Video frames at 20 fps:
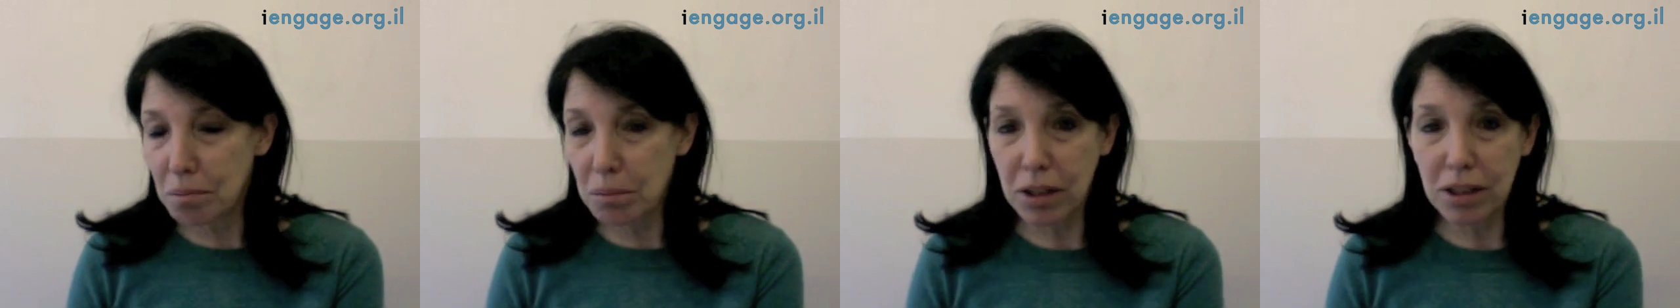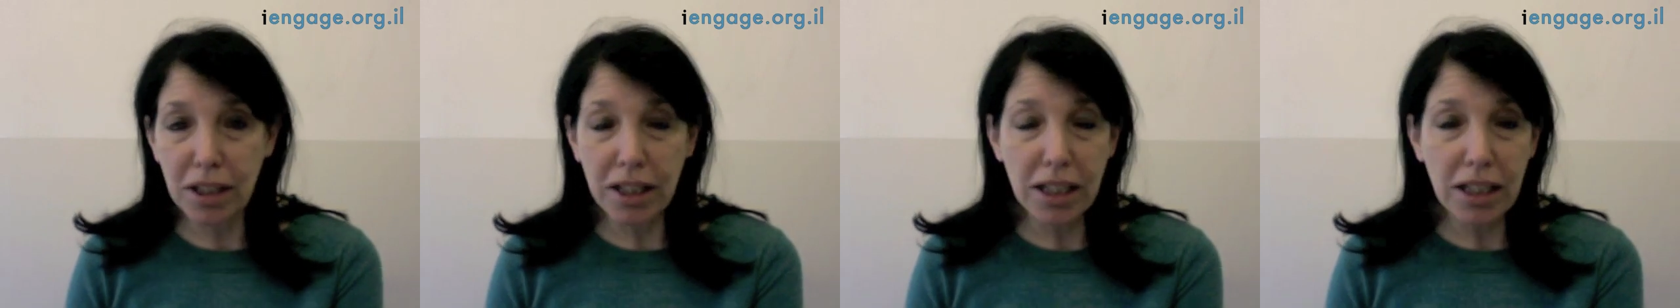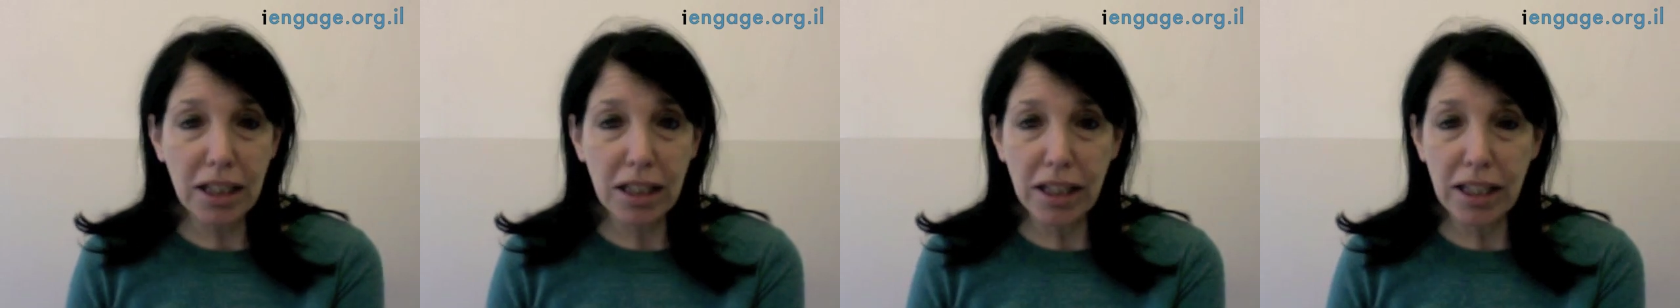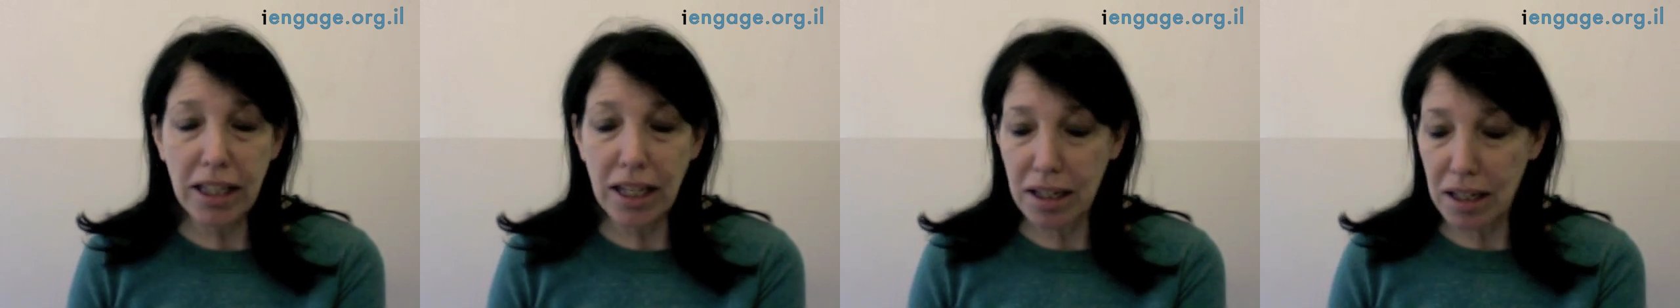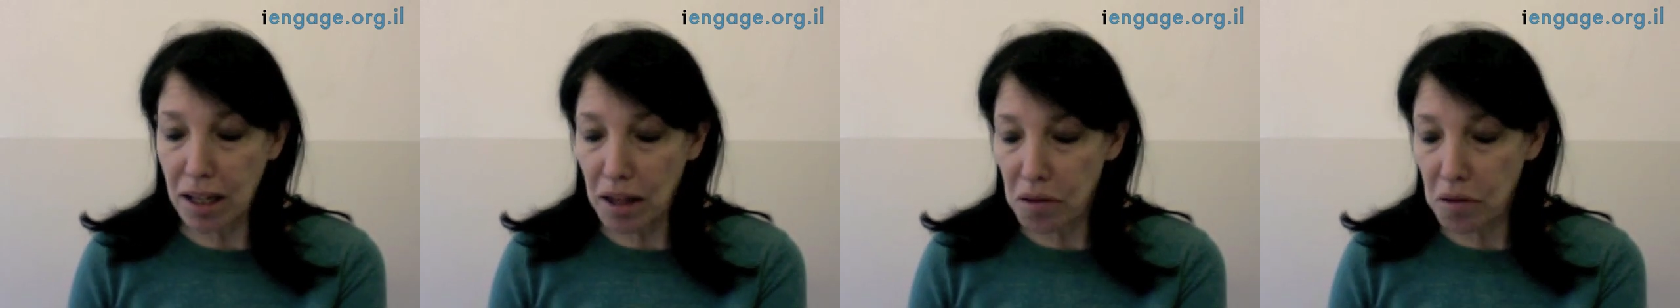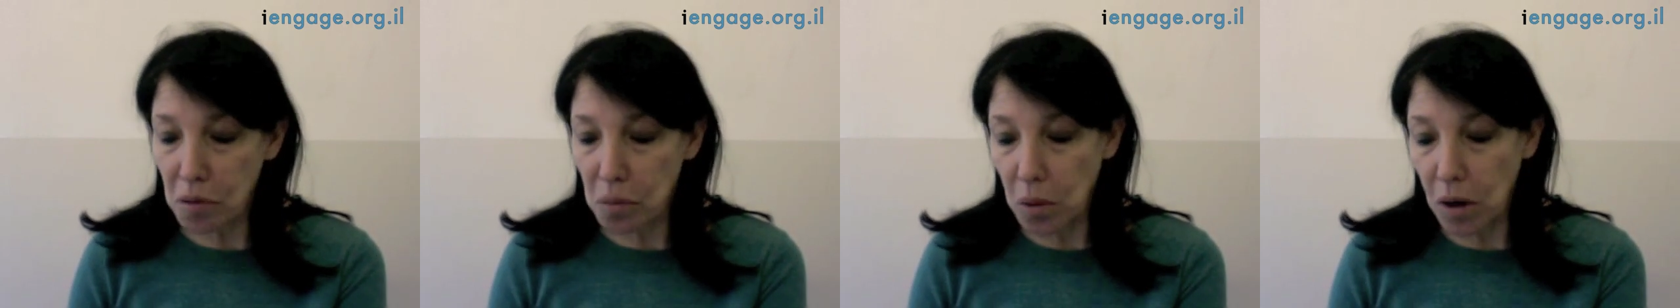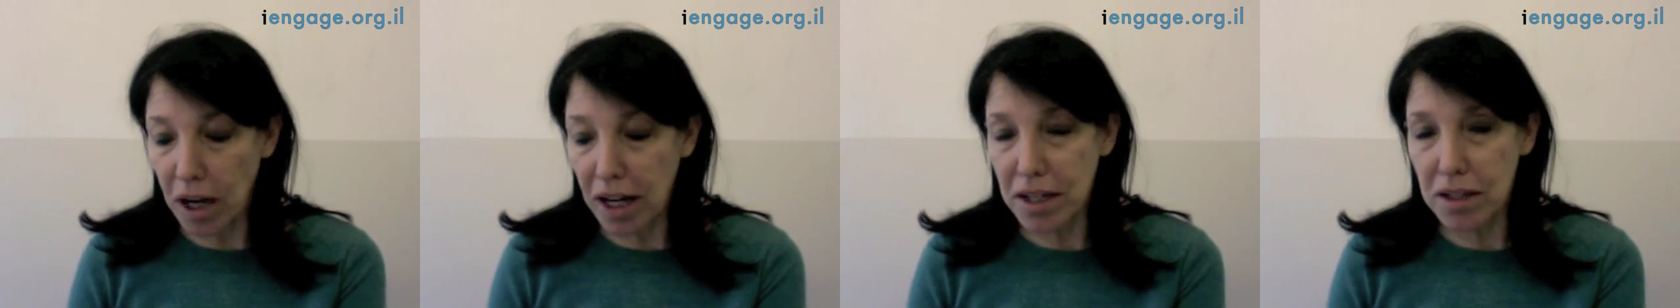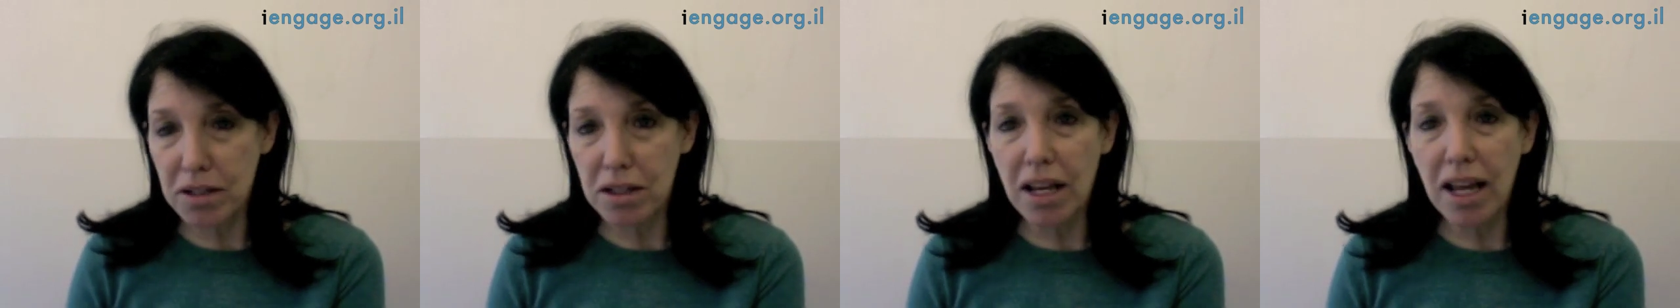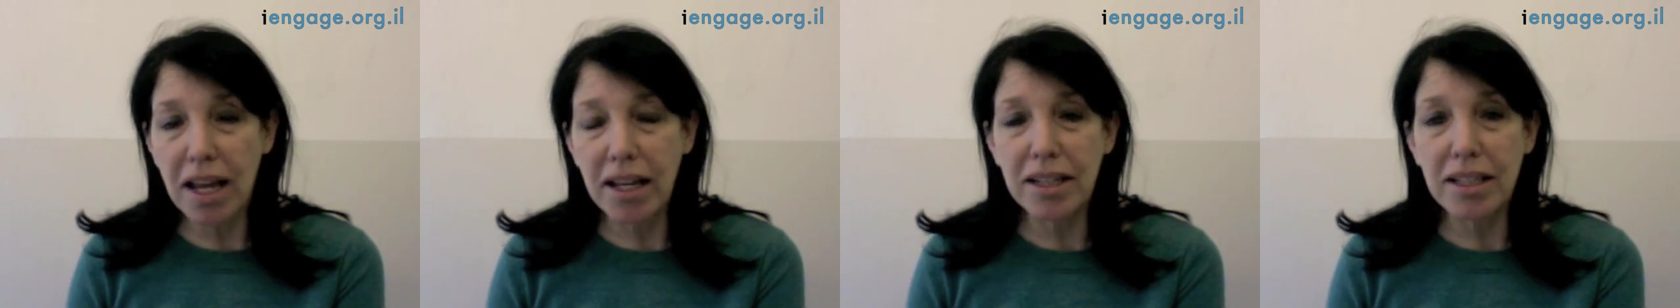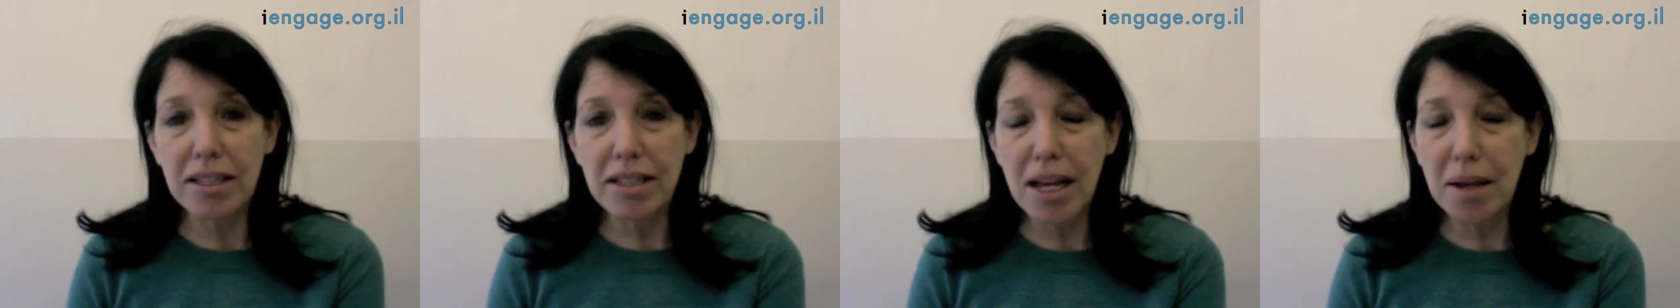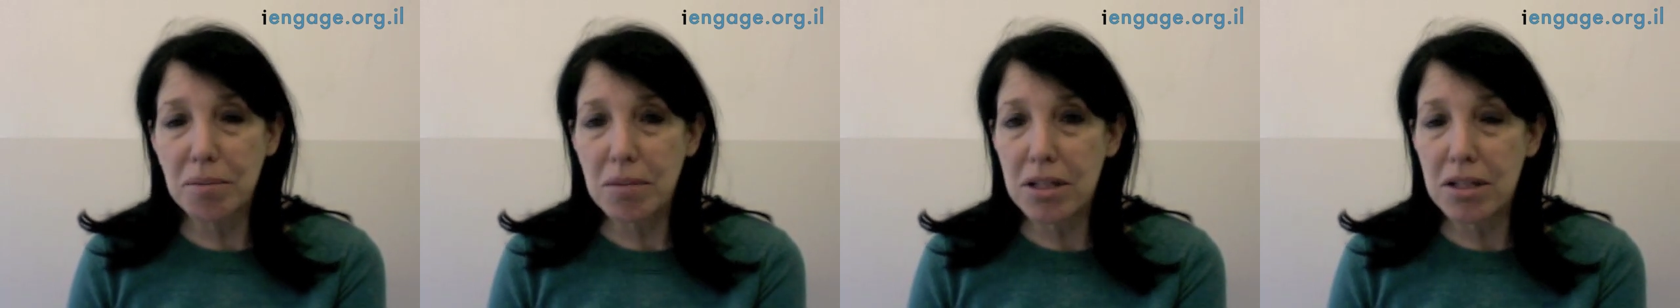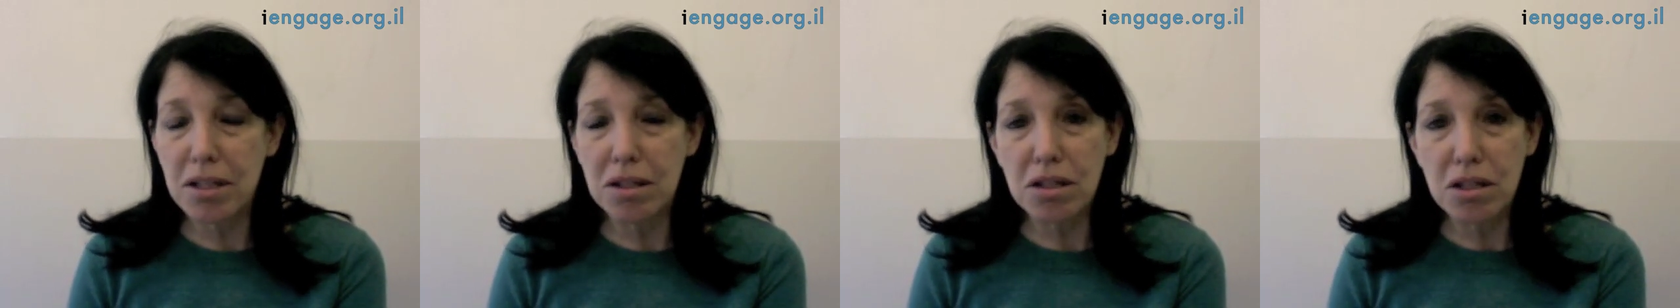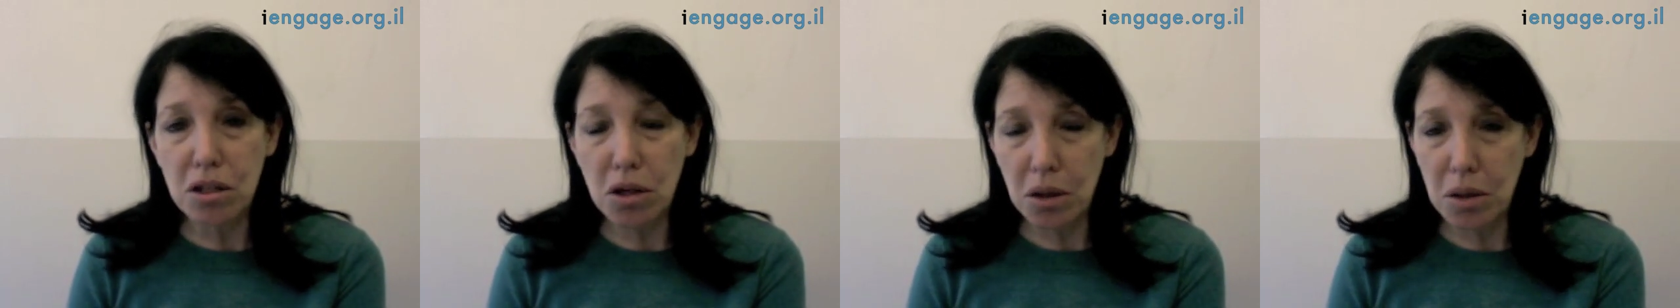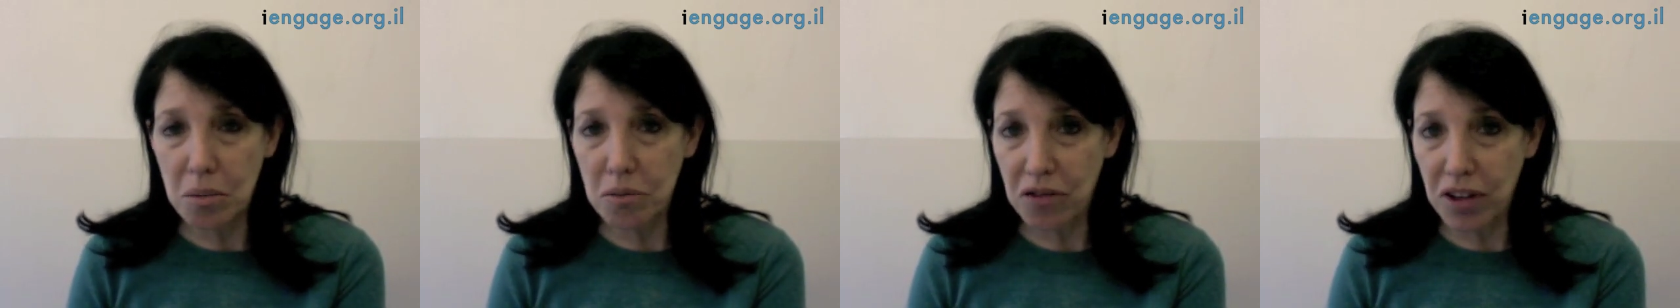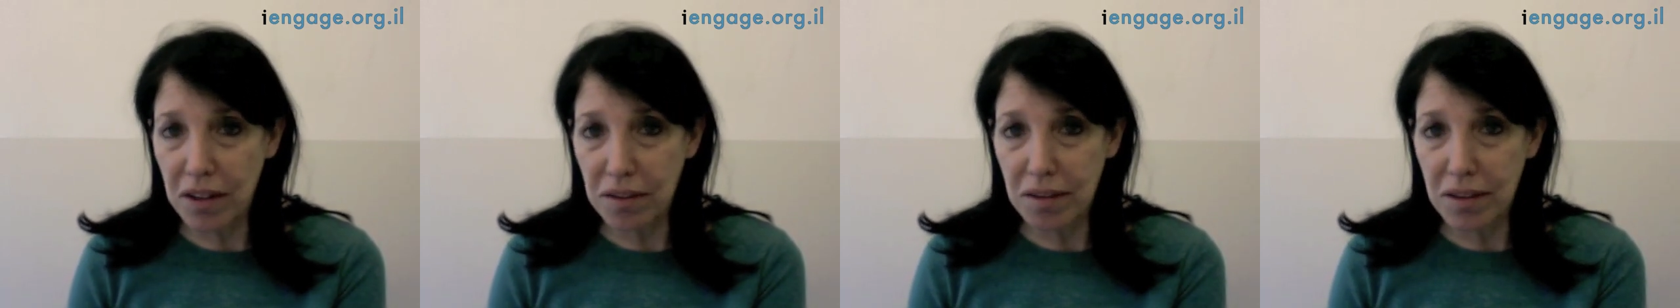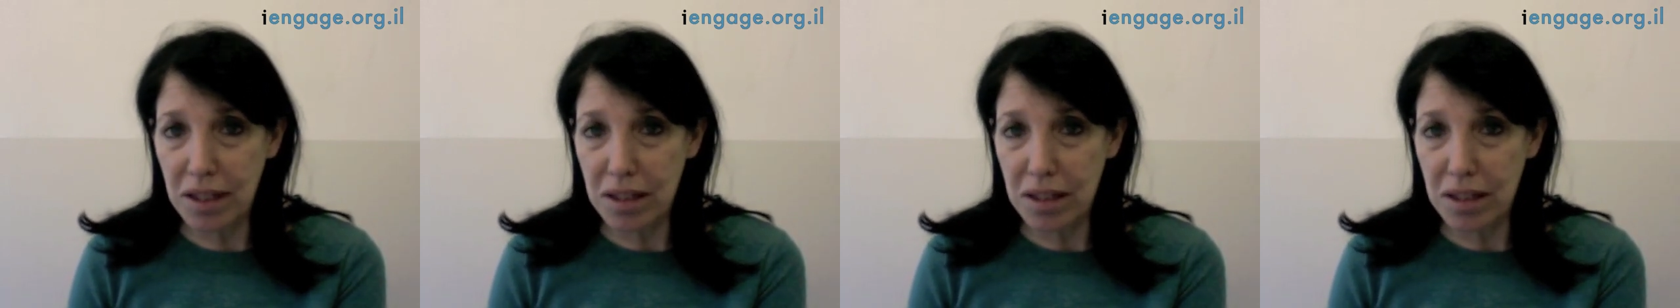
politically and otherwise, and attempts to circumvent